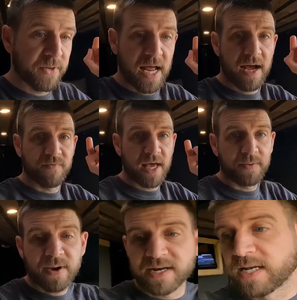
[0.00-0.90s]
I'm gonna have
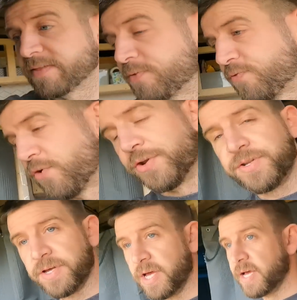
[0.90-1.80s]
a panel in the
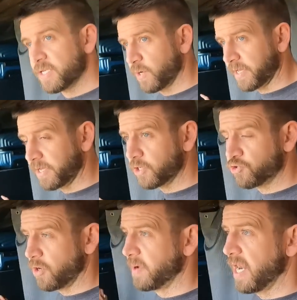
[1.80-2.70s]
front so I can
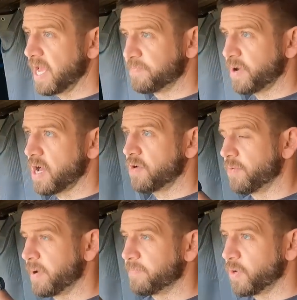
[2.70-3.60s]
control my light bar and my